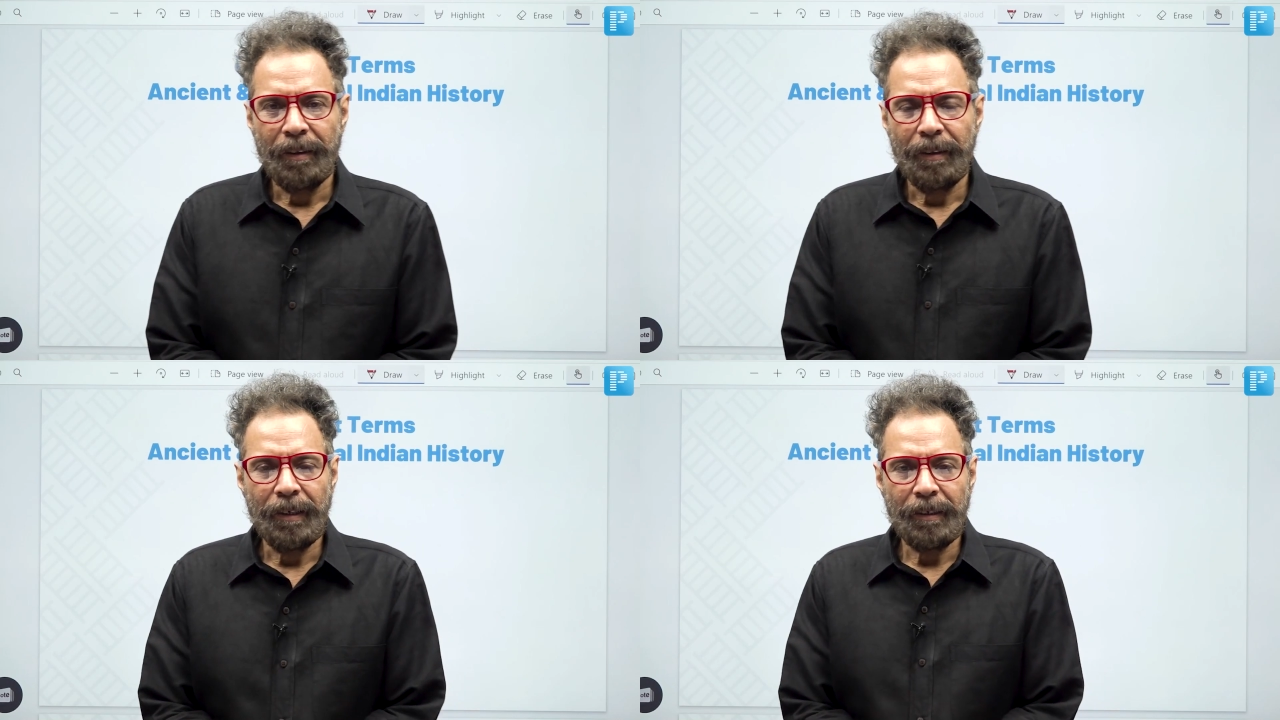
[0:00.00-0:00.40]

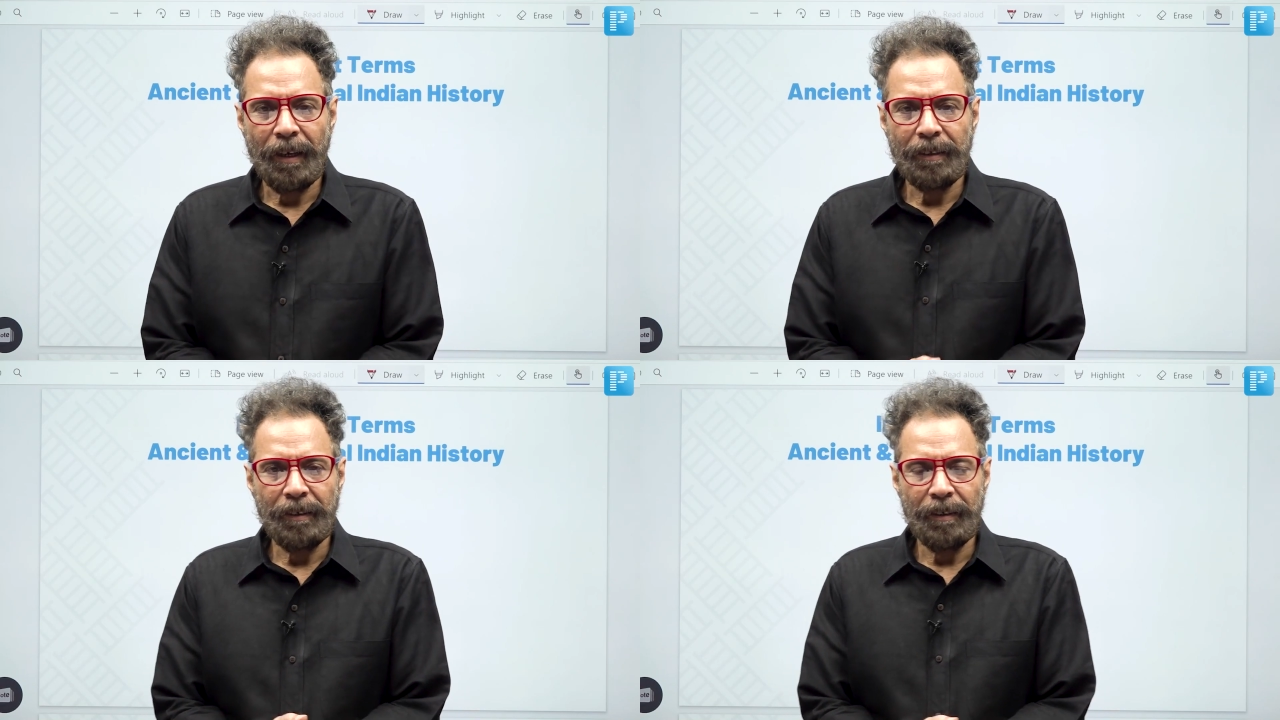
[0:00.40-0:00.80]
This
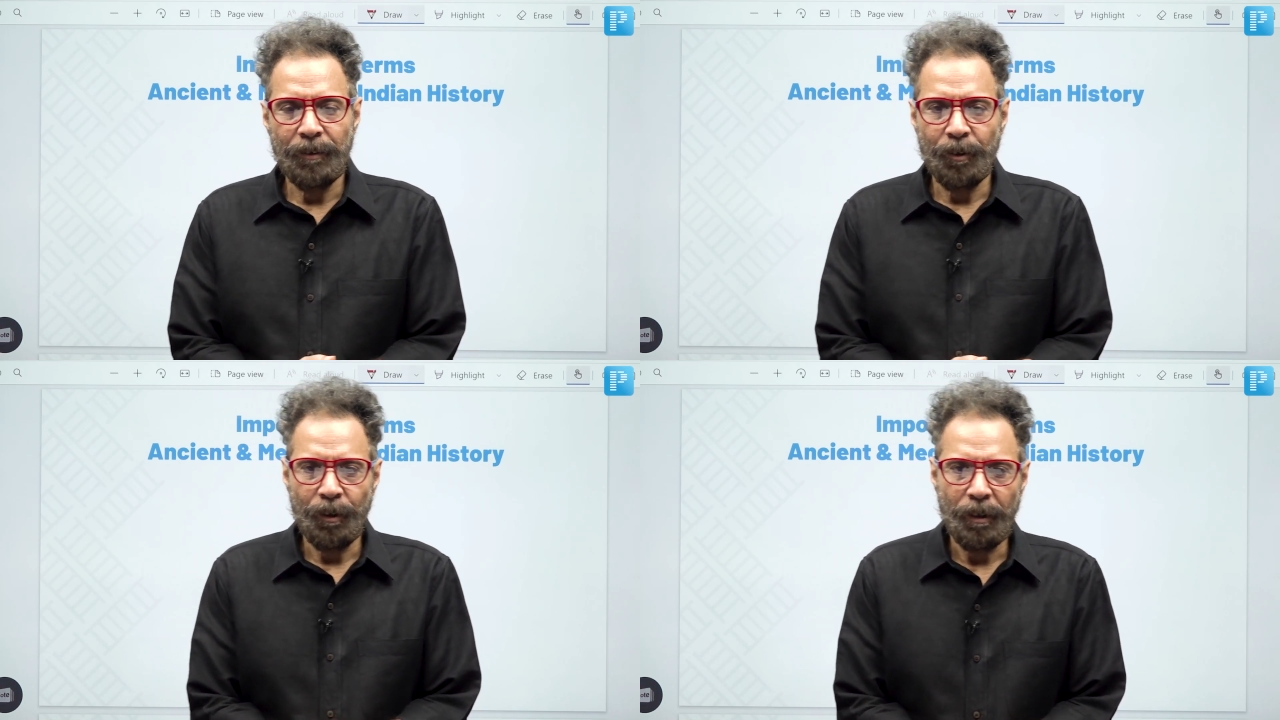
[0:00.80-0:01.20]
lecture is
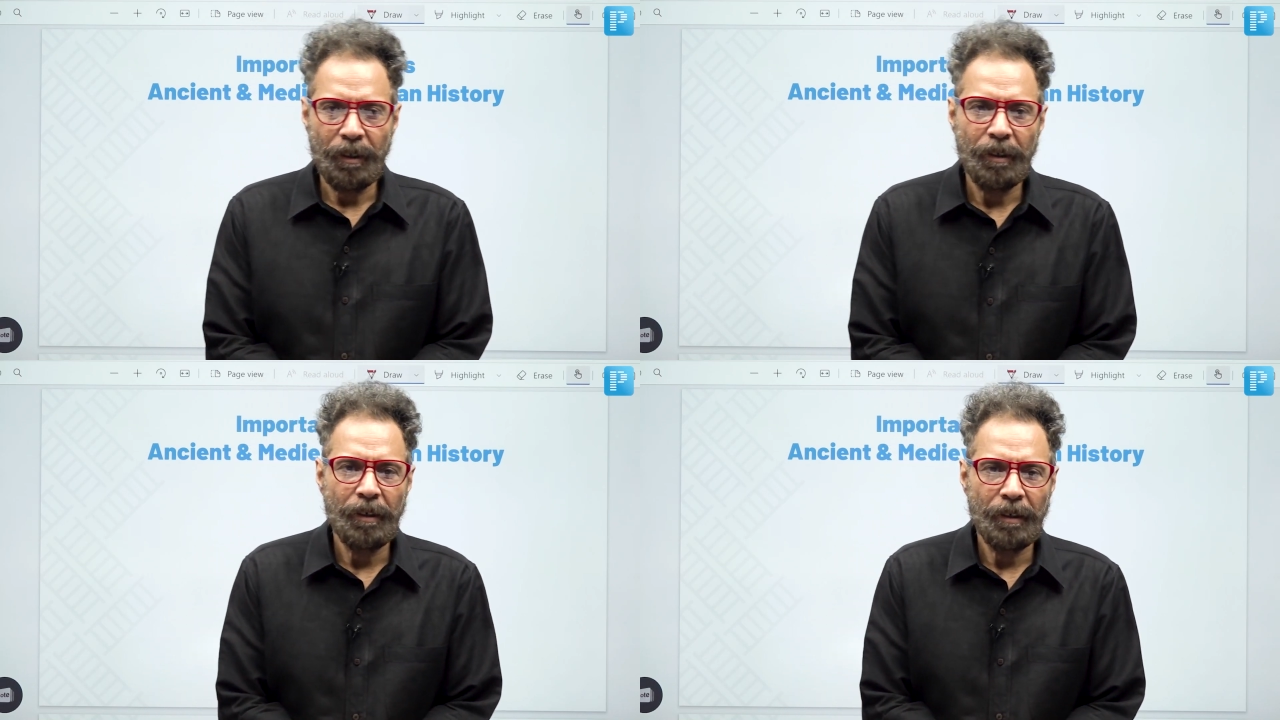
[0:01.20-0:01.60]
on
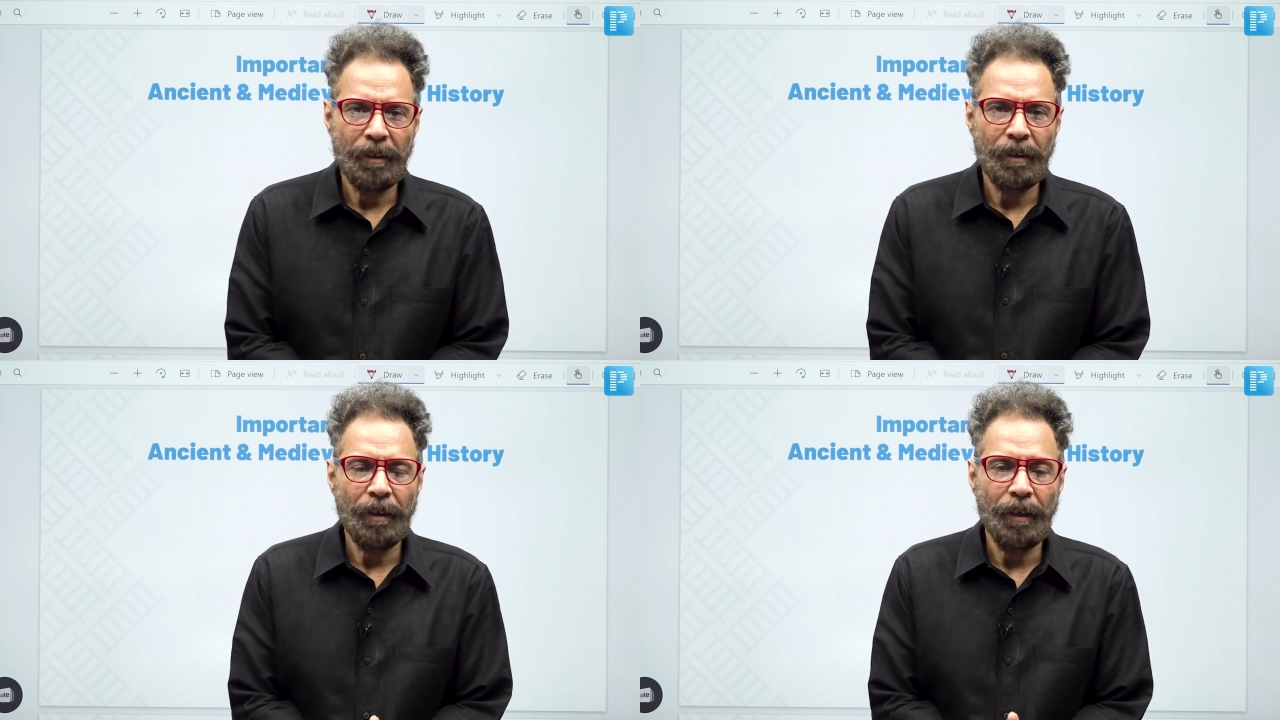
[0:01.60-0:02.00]

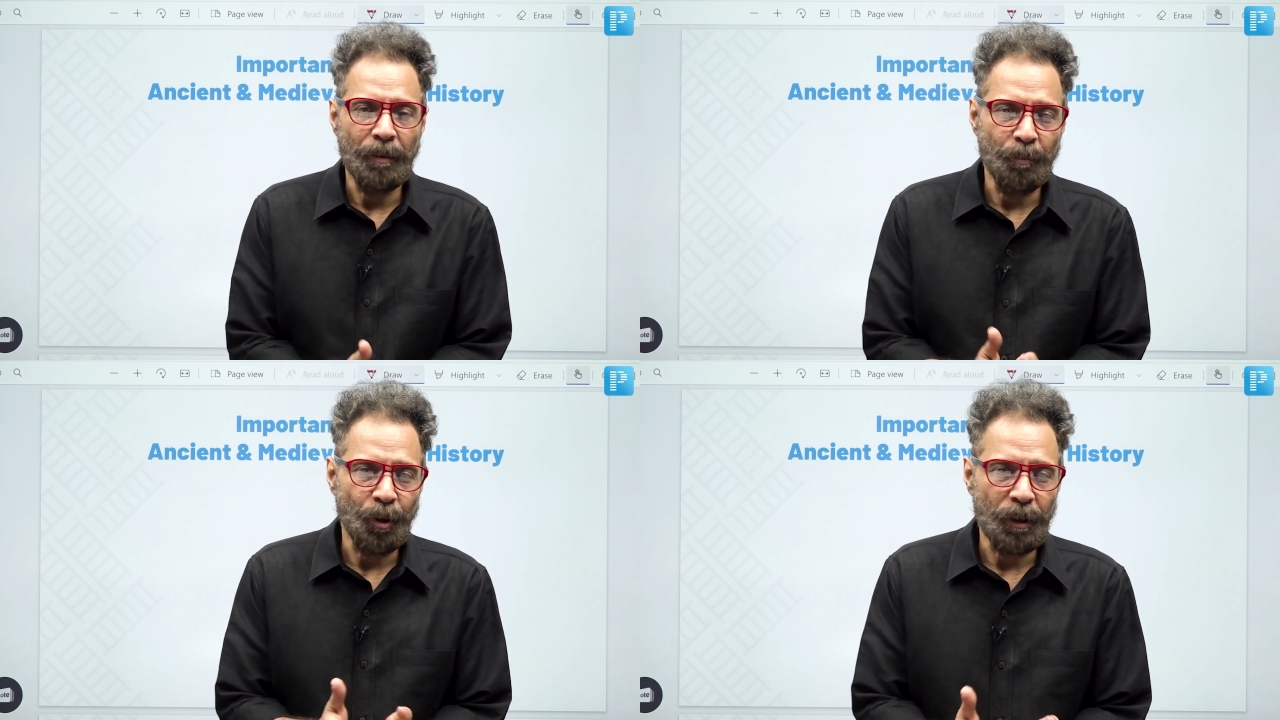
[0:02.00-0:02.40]

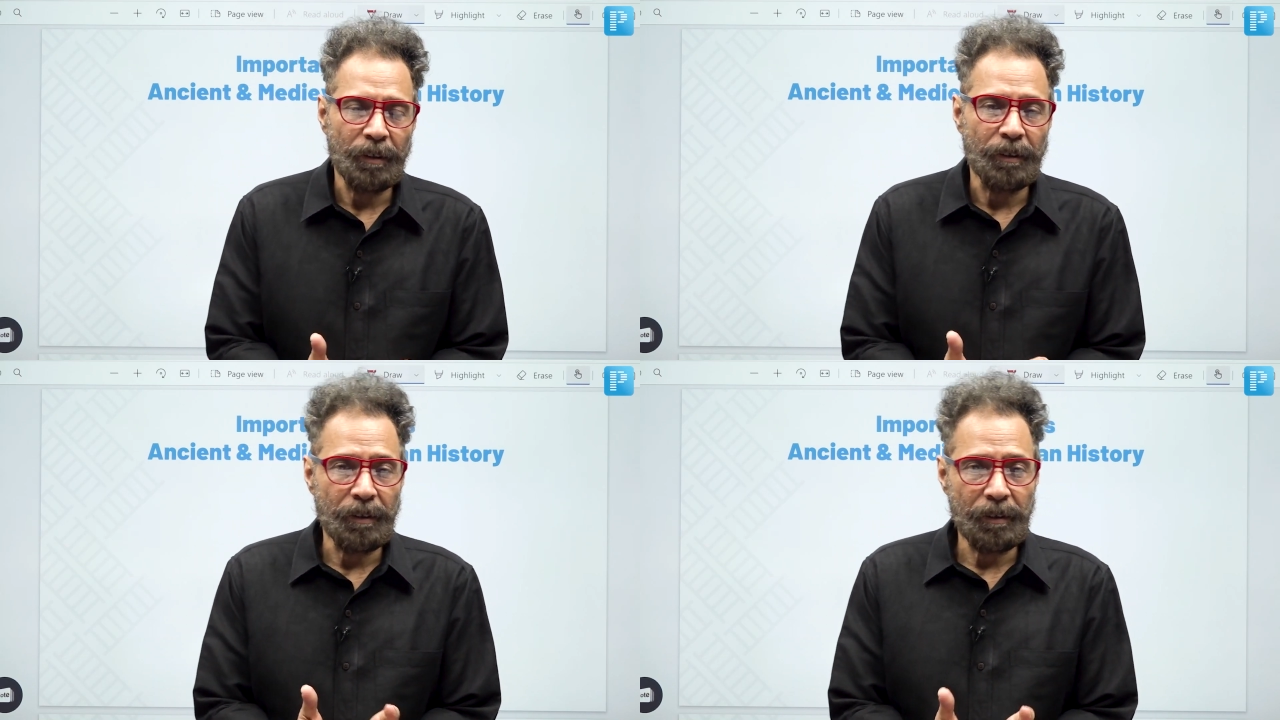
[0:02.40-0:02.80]

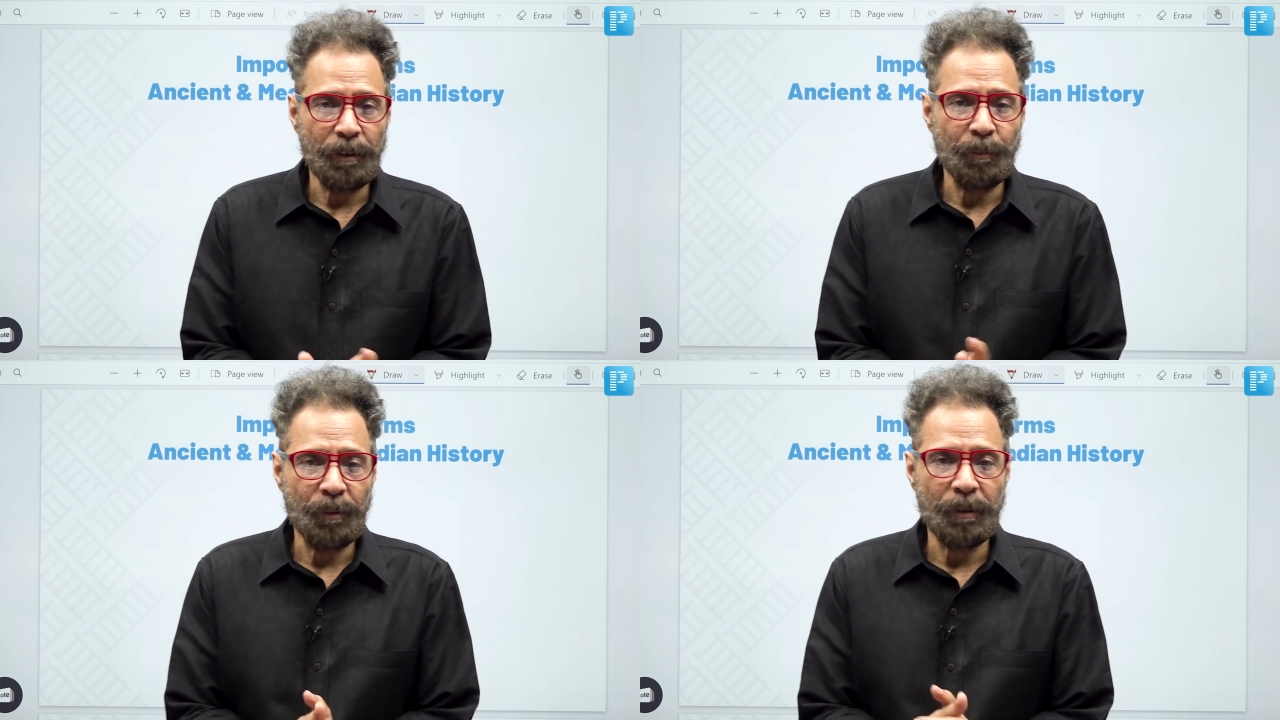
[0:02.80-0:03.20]
important
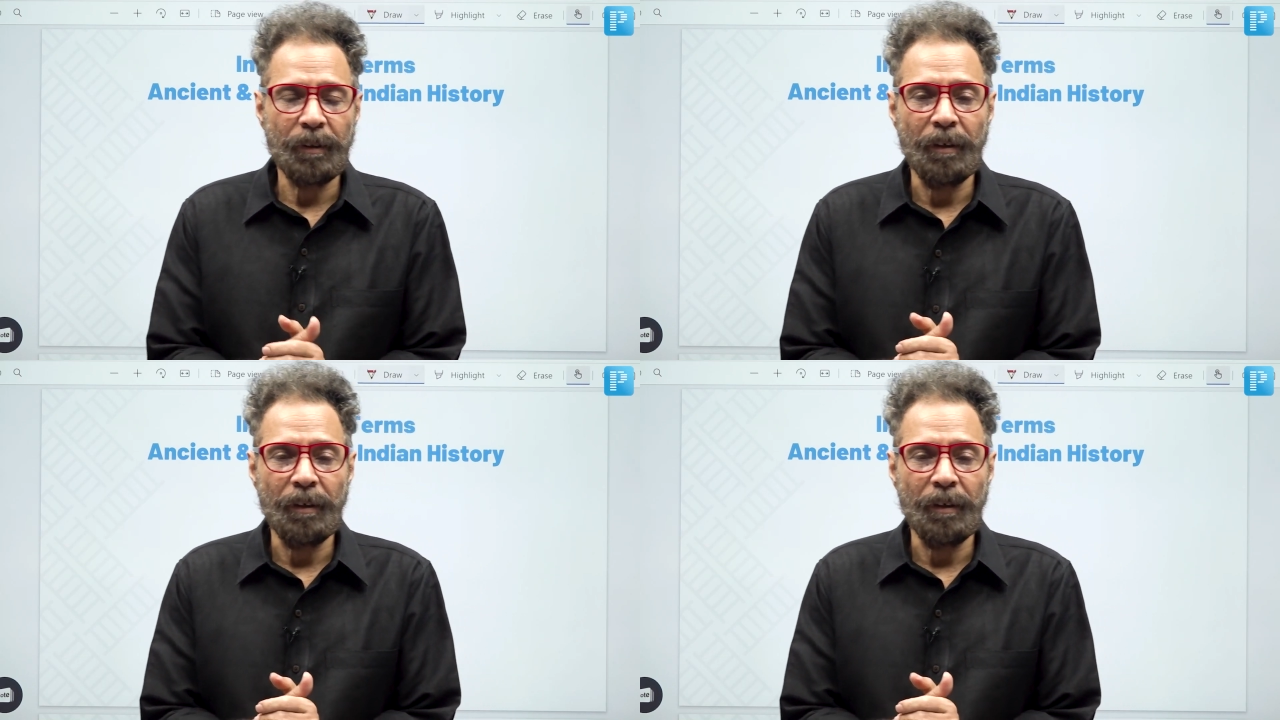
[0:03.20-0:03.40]
terms